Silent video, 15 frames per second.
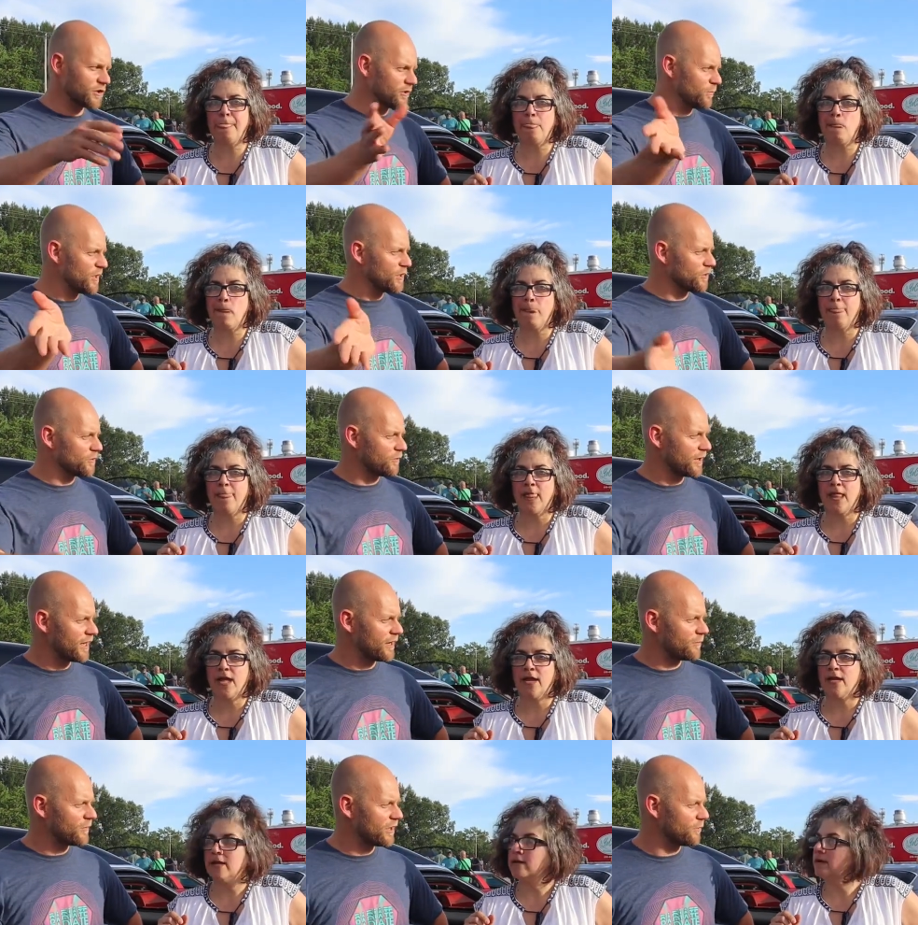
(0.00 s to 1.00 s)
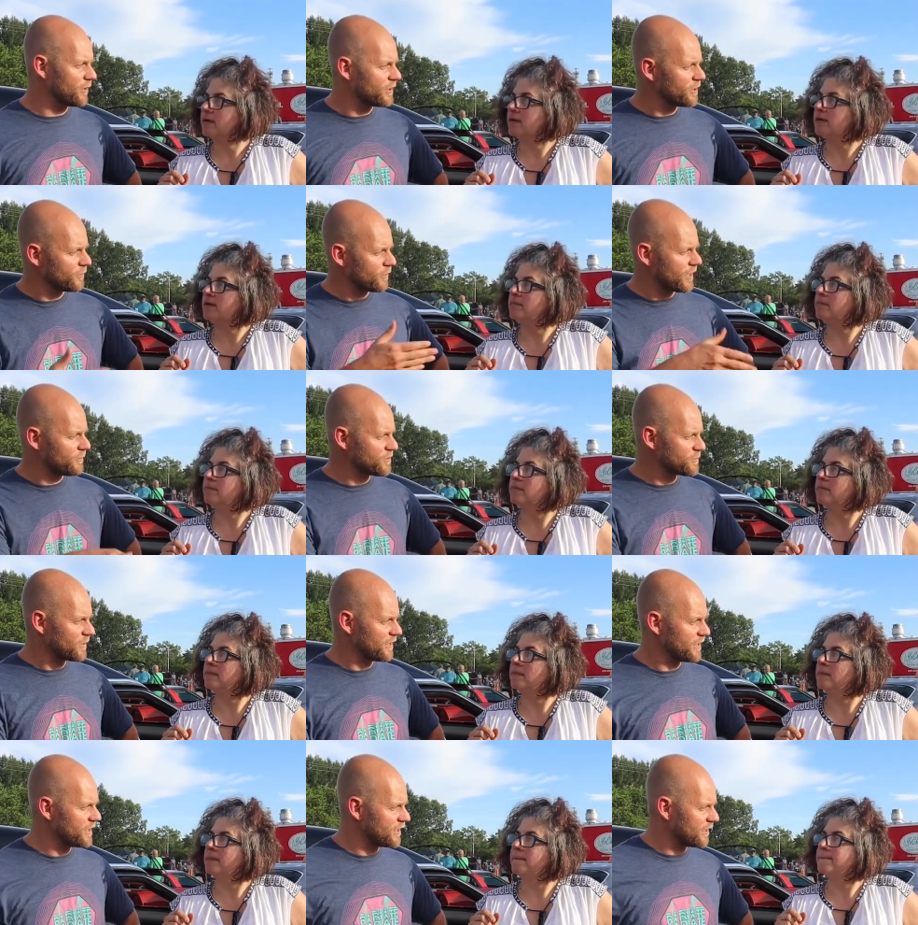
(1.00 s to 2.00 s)
Speaker 1: It could be your grandma. Well, your grandma's probably
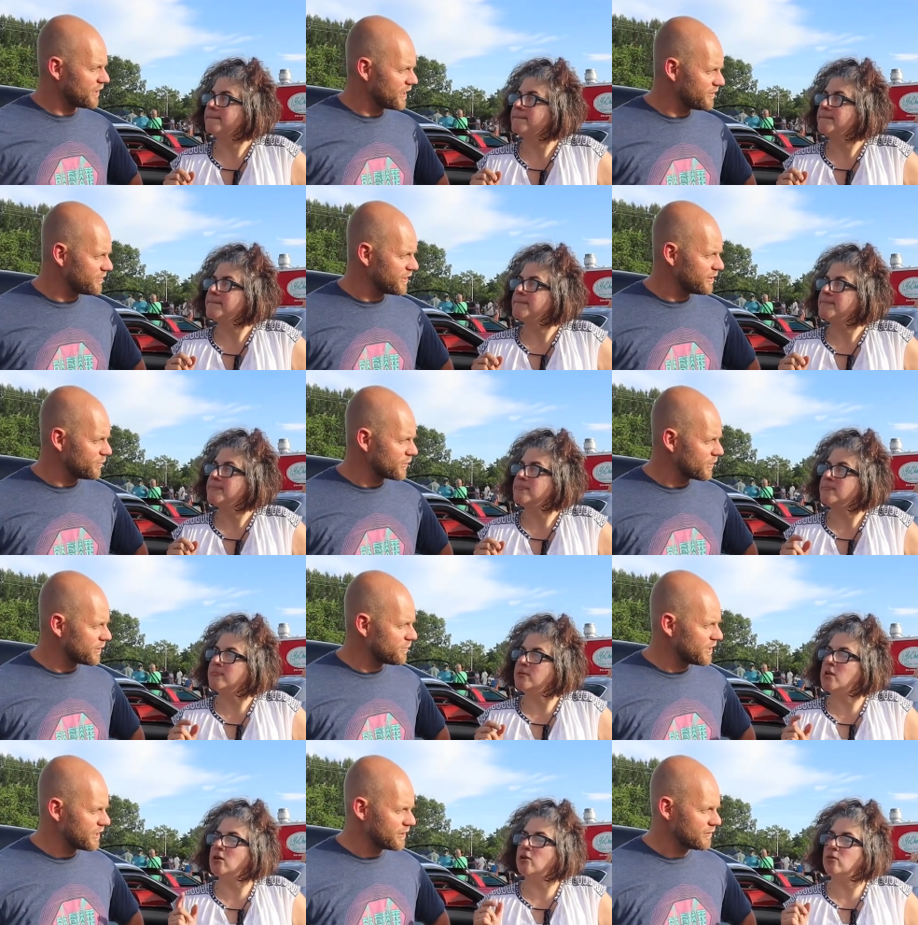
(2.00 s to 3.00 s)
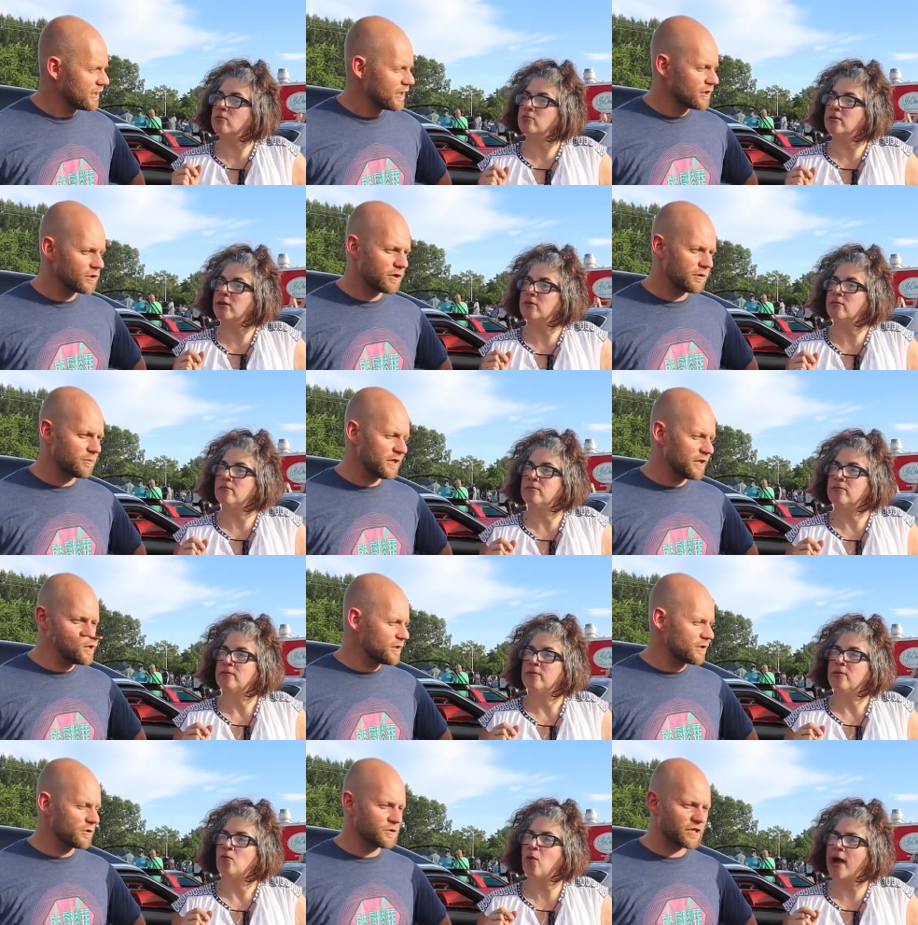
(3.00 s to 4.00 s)
not alive anymore. But no, it no. could be, you
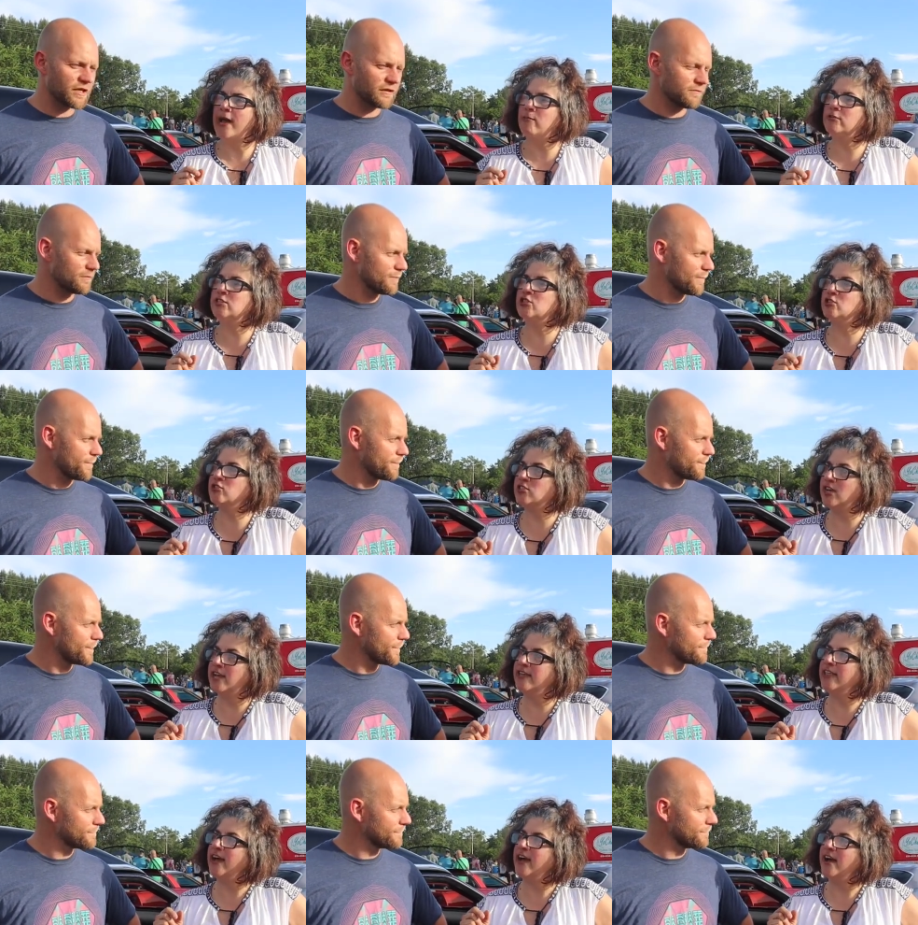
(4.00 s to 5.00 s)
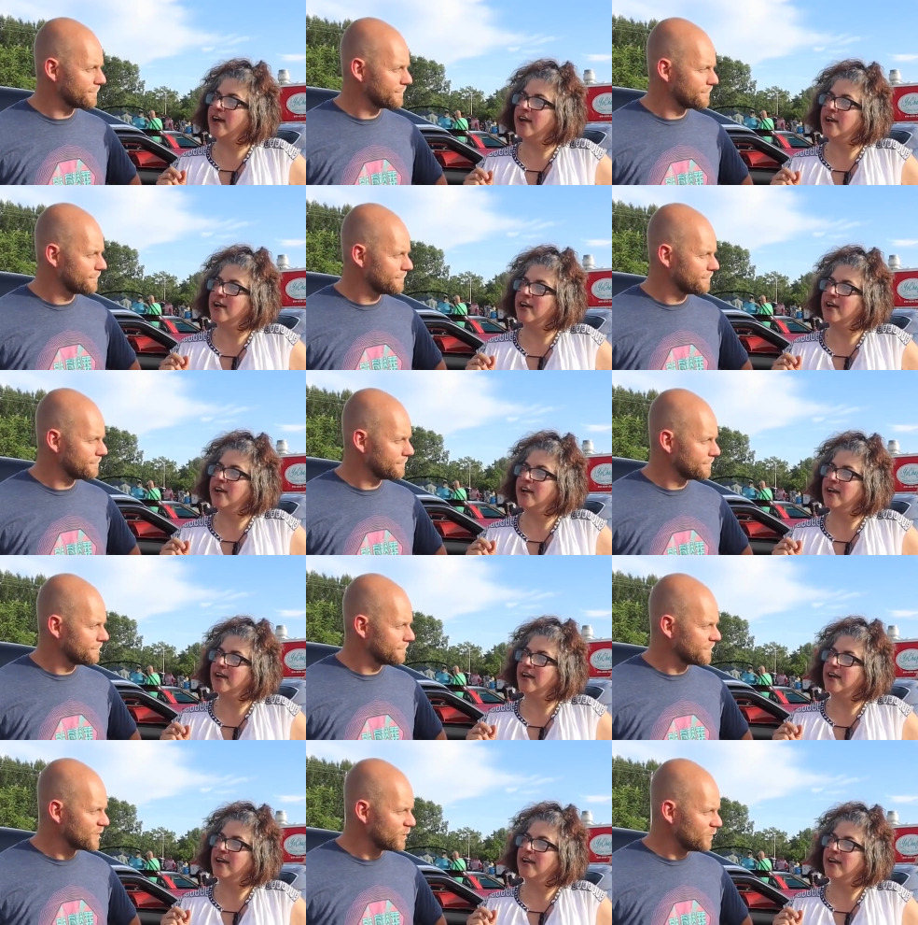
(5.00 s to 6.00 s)
know. Why would you say that?
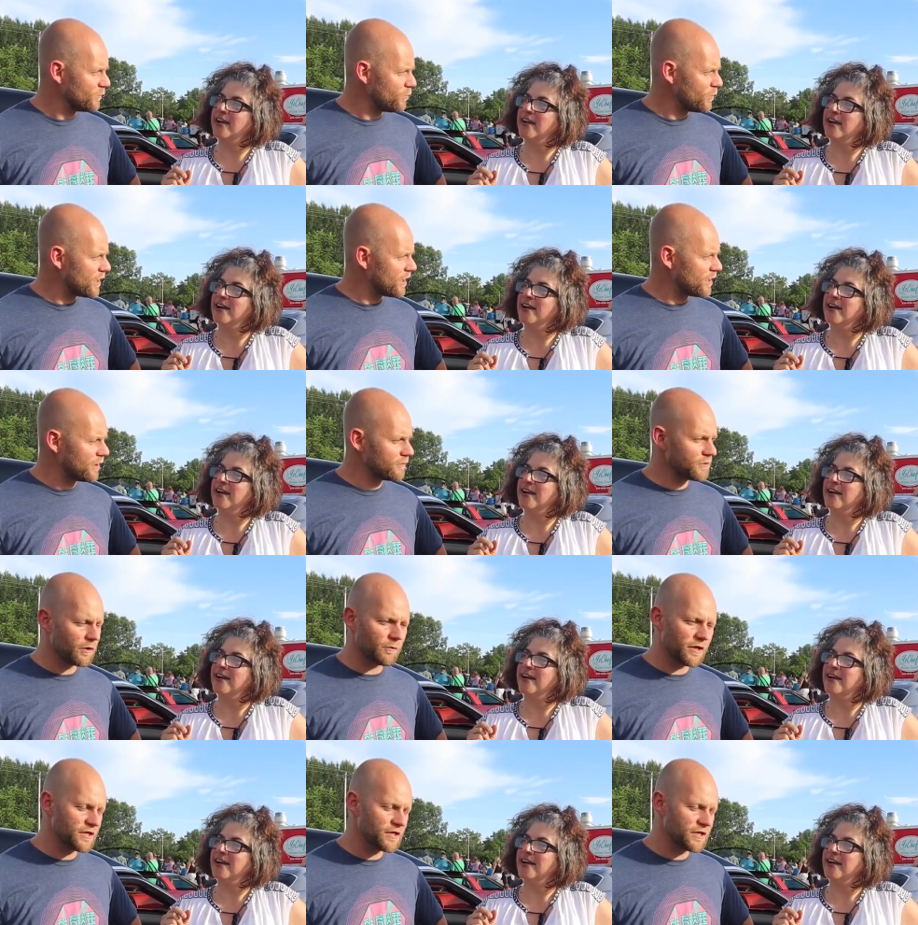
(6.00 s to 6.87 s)
Well, no